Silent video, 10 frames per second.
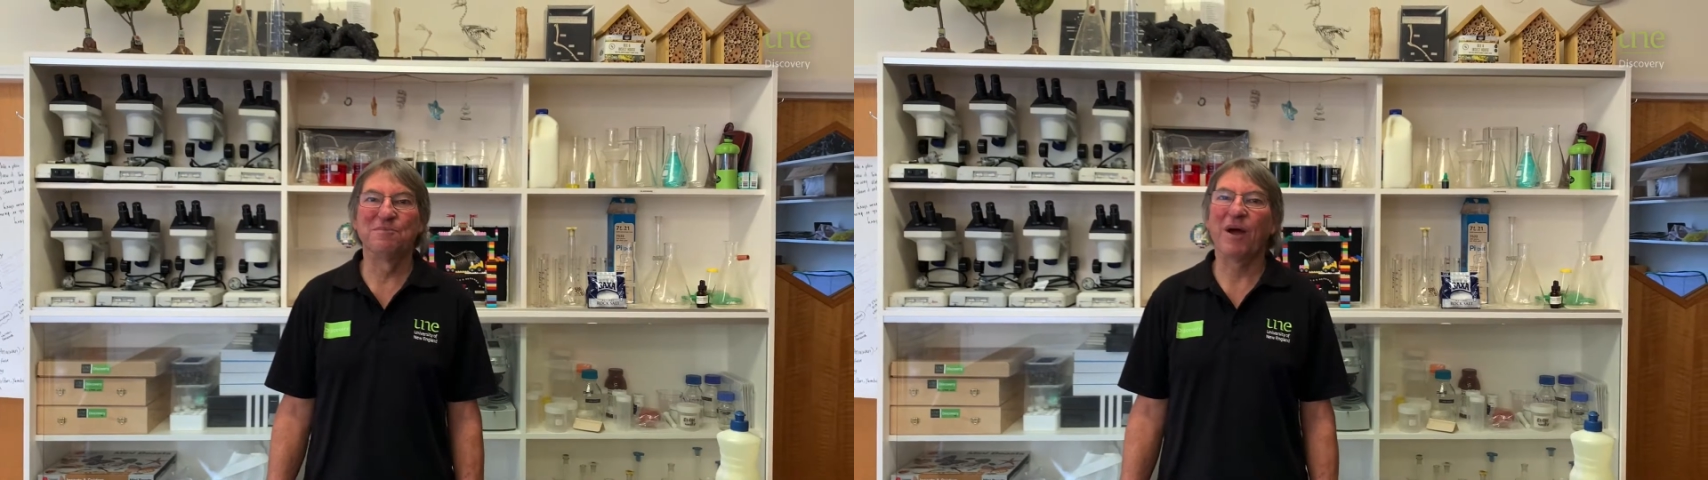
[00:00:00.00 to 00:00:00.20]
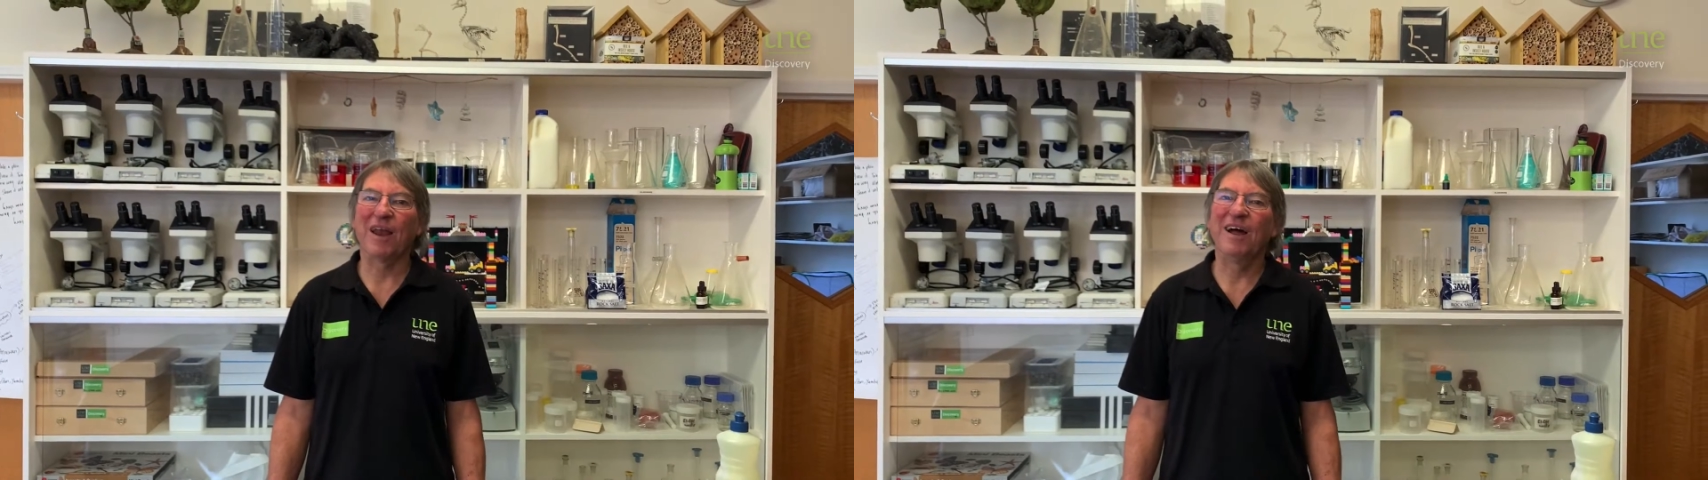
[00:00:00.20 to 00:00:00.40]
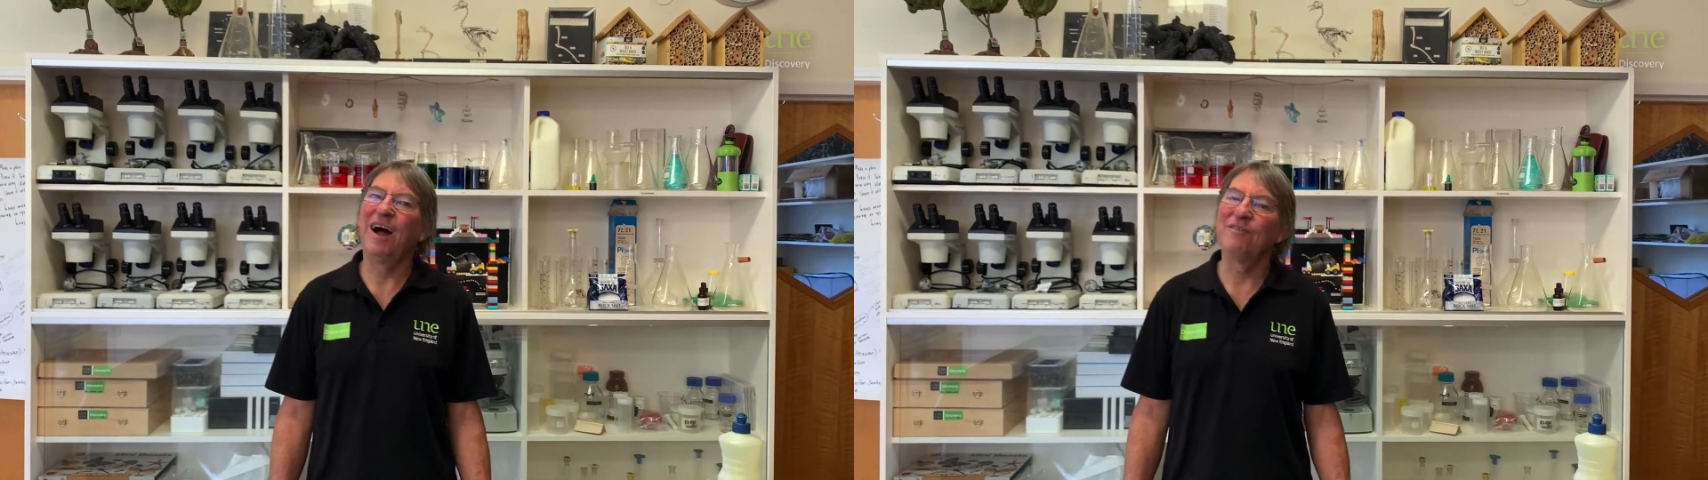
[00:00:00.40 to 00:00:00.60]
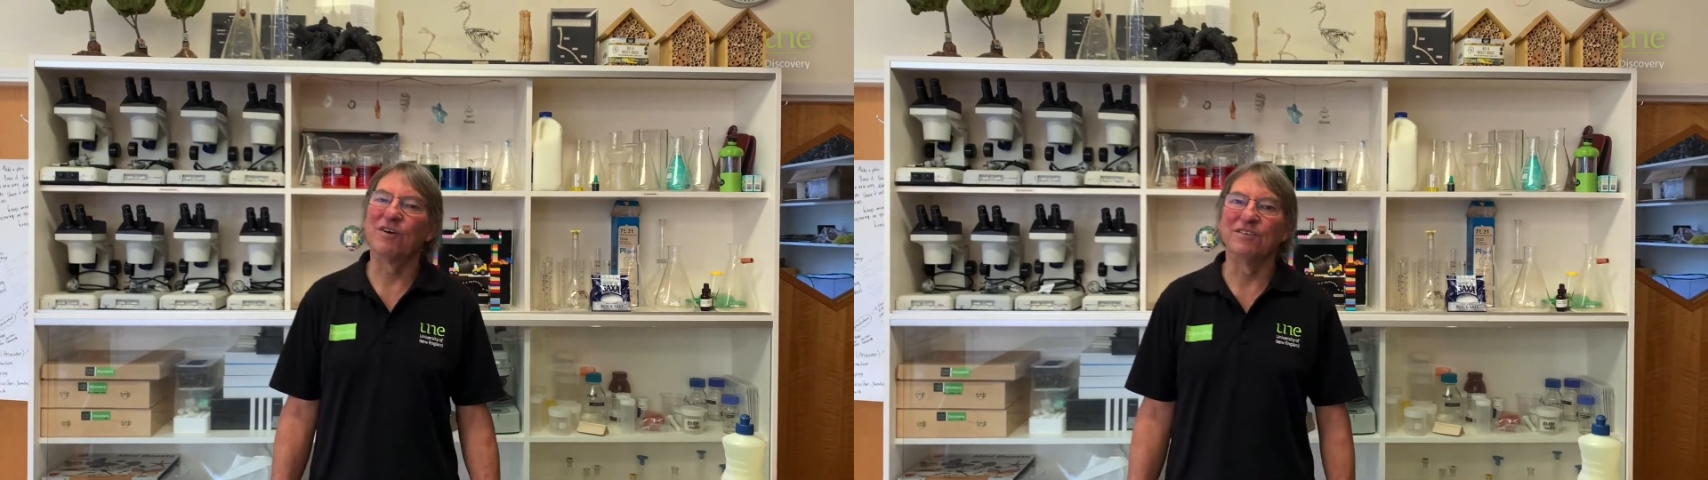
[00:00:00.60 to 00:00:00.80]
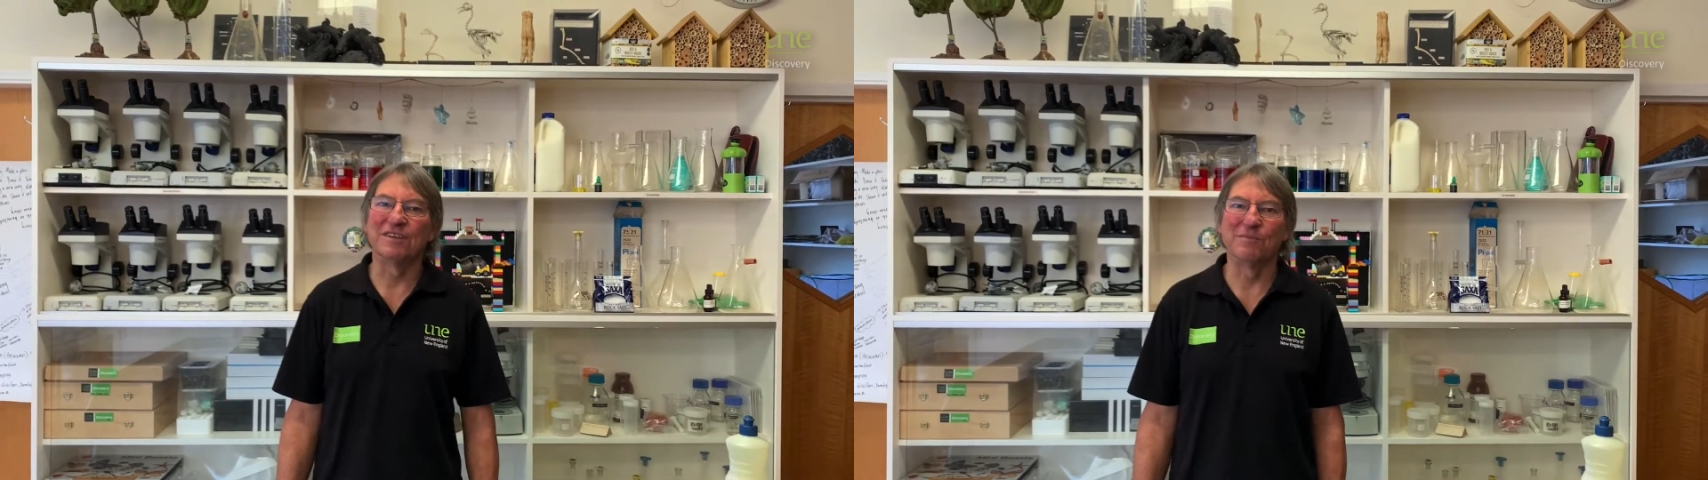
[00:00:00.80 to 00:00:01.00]
but I've got
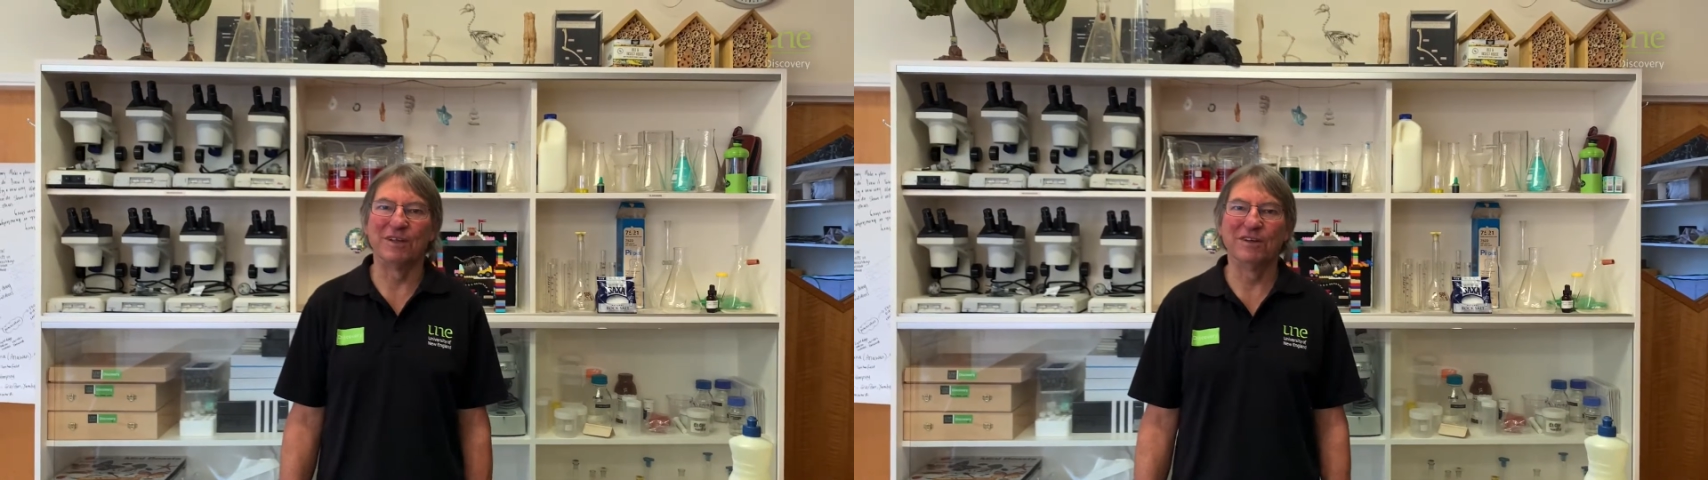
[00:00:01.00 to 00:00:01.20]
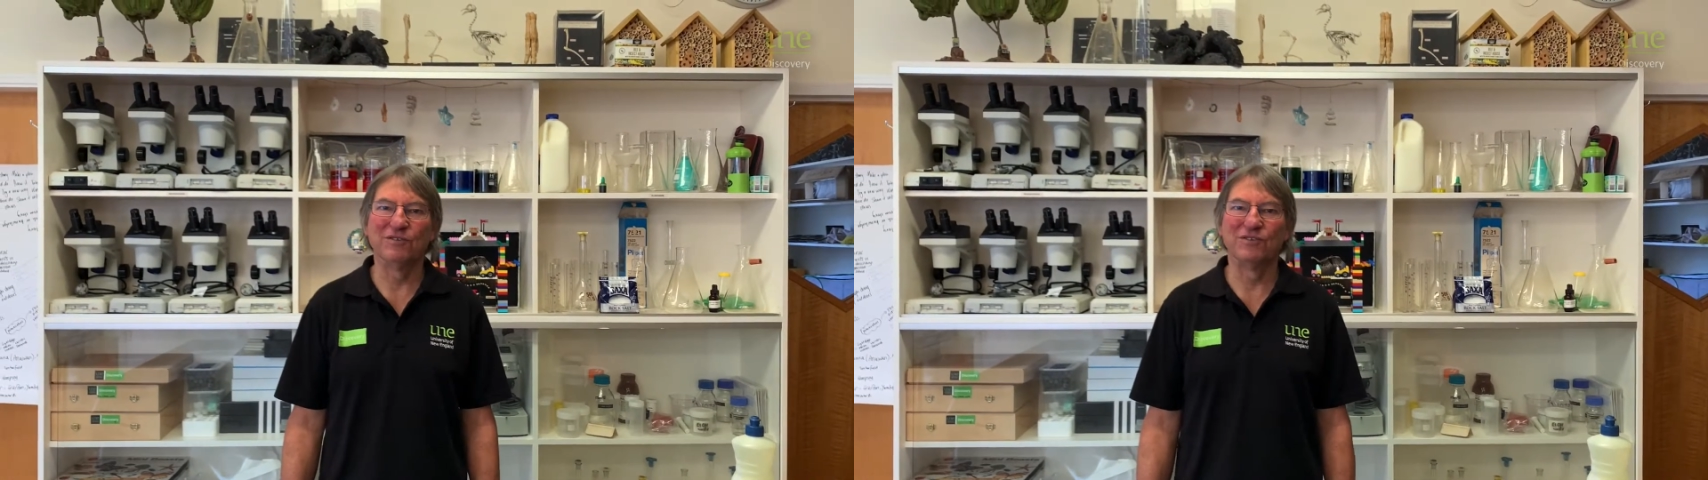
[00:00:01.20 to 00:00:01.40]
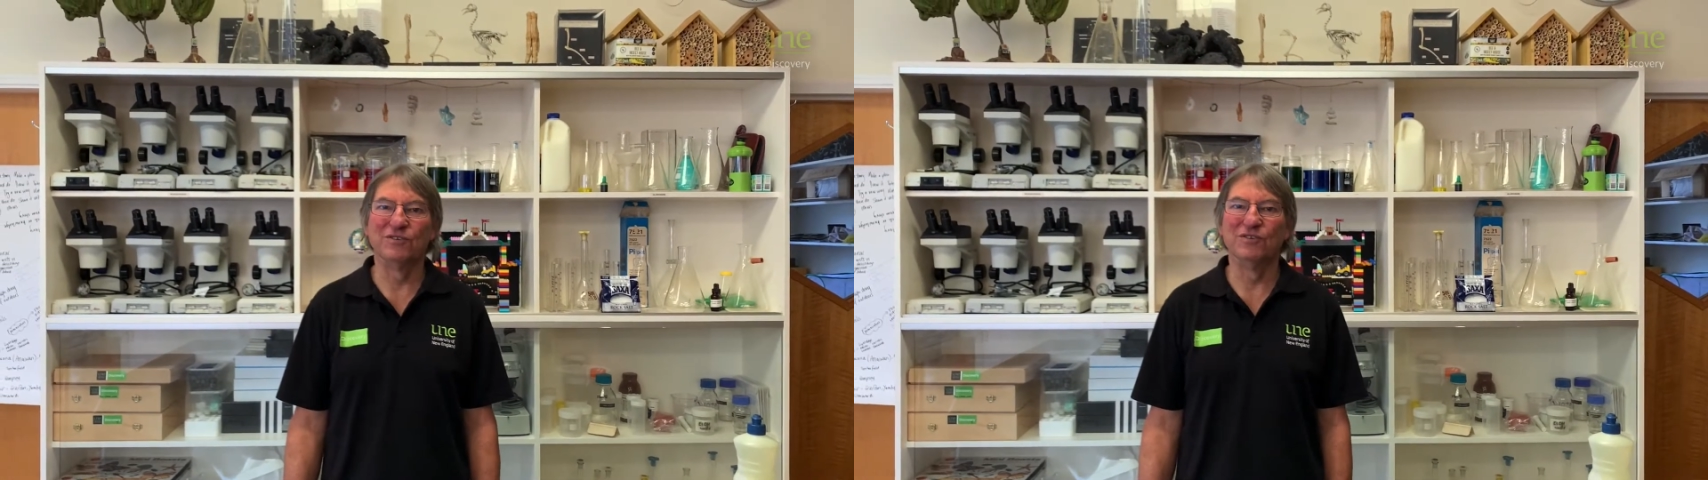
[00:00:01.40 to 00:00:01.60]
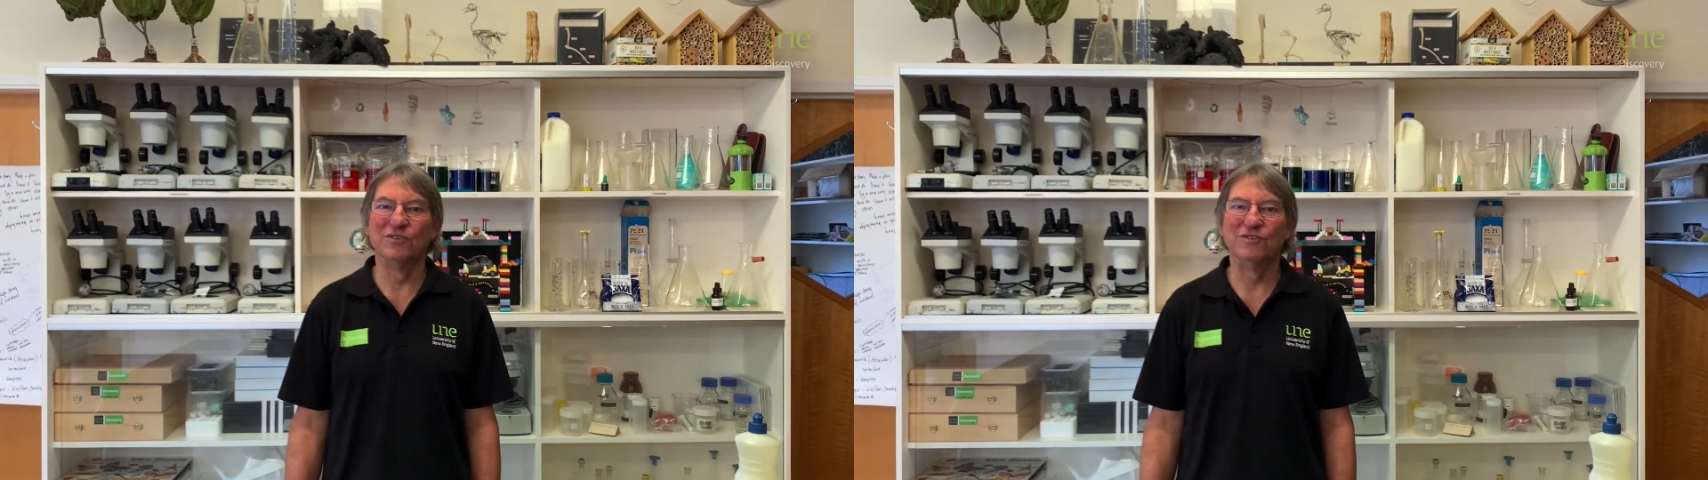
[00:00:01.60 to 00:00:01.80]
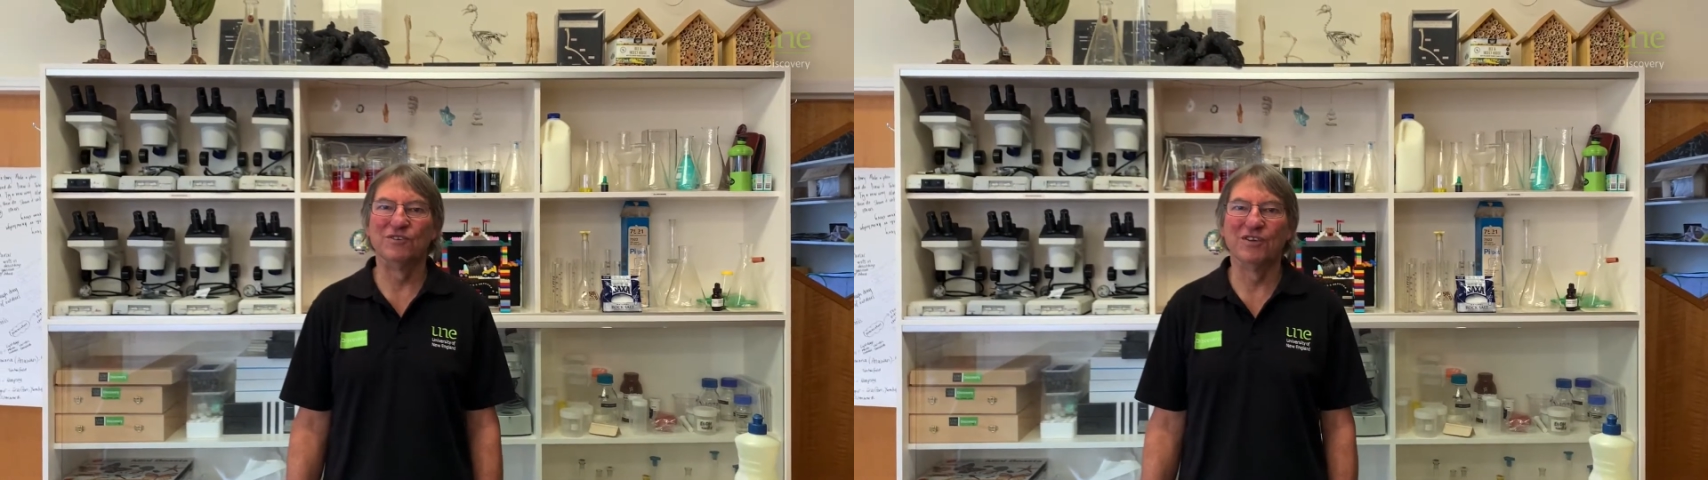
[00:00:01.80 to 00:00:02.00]
something else to do
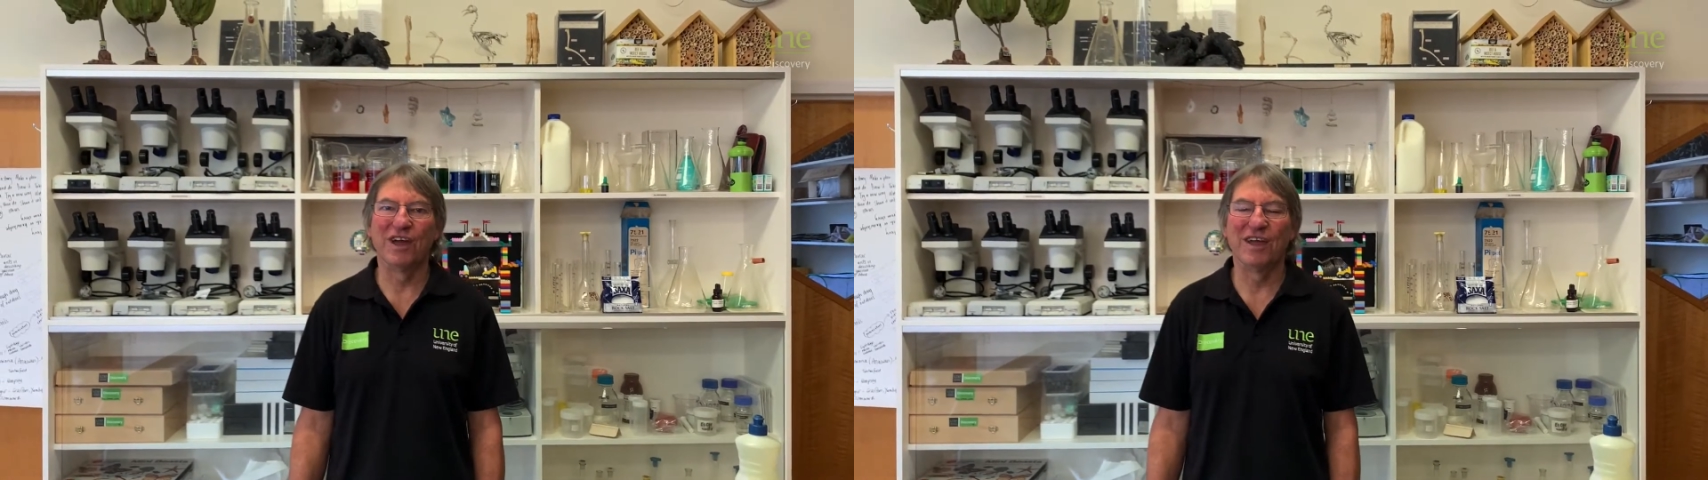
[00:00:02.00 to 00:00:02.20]
today